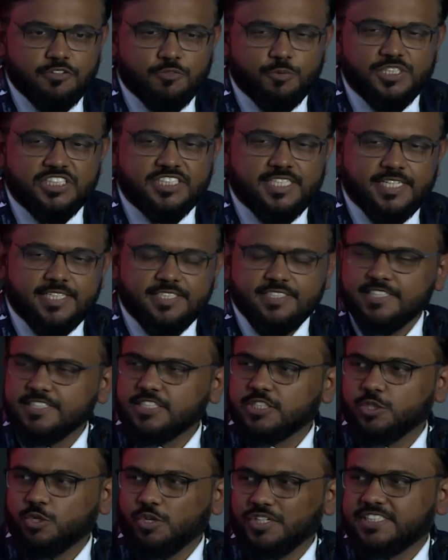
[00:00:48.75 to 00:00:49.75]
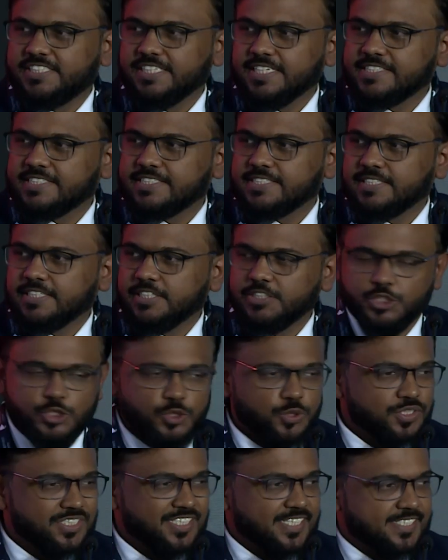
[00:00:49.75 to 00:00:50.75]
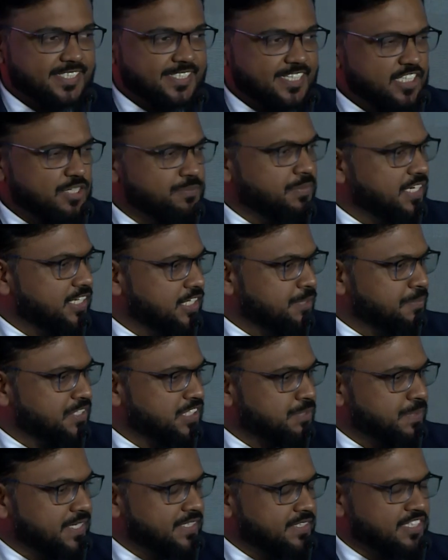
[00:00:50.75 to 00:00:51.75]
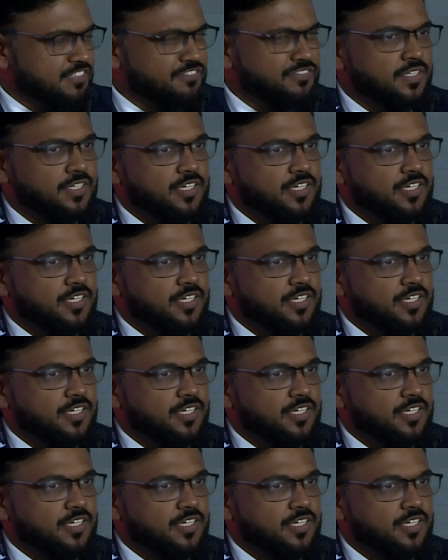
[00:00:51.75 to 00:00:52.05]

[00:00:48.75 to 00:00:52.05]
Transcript: which caters not just to sustainability perspective,